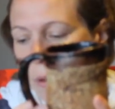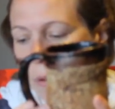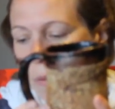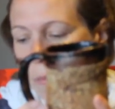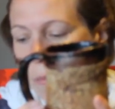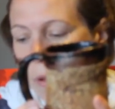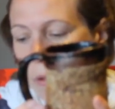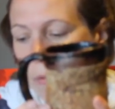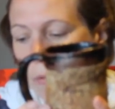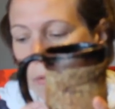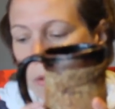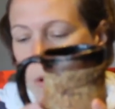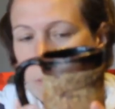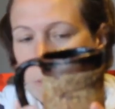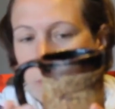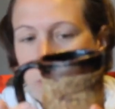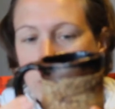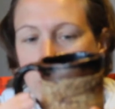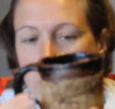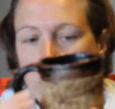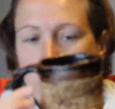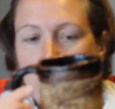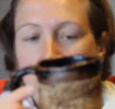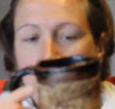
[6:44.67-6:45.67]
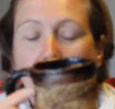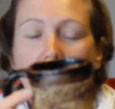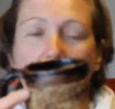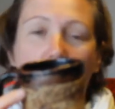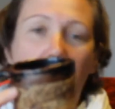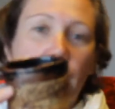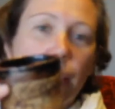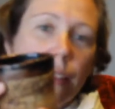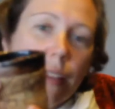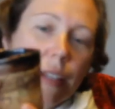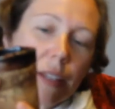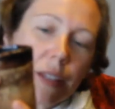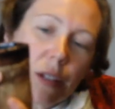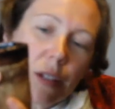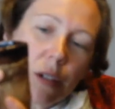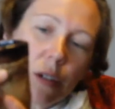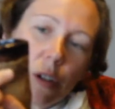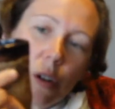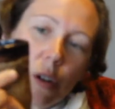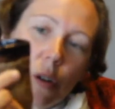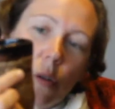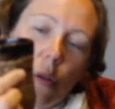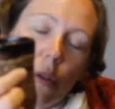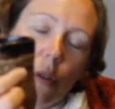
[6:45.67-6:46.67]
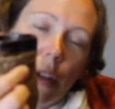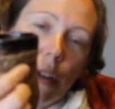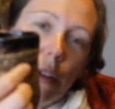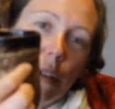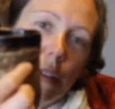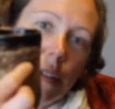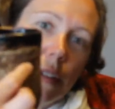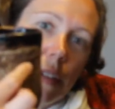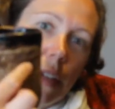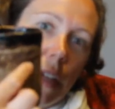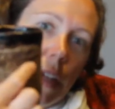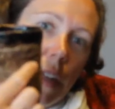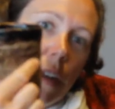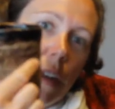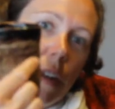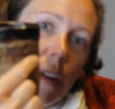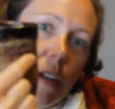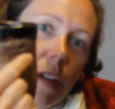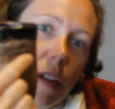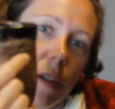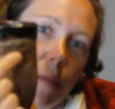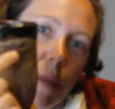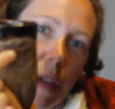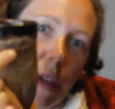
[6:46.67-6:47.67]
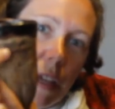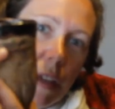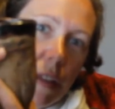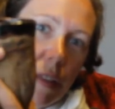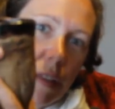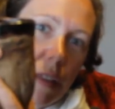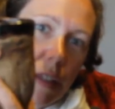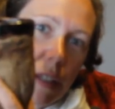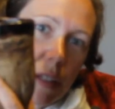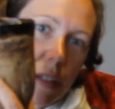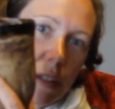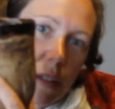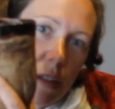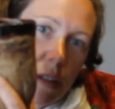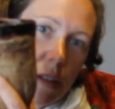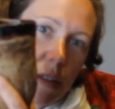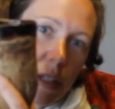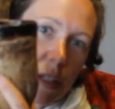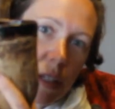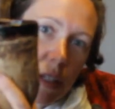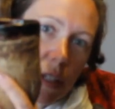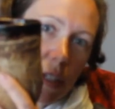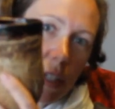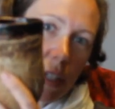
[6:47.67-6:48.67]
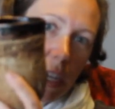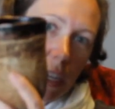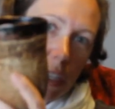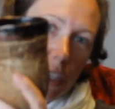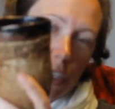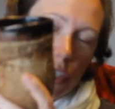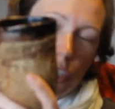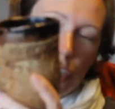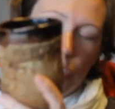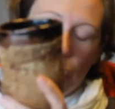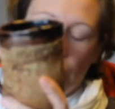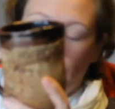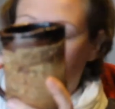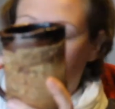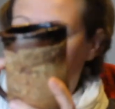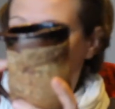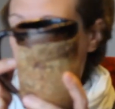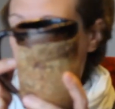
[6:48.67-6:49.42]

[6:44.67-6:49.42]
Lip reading: before bisque, he added these little coils in to make this texture.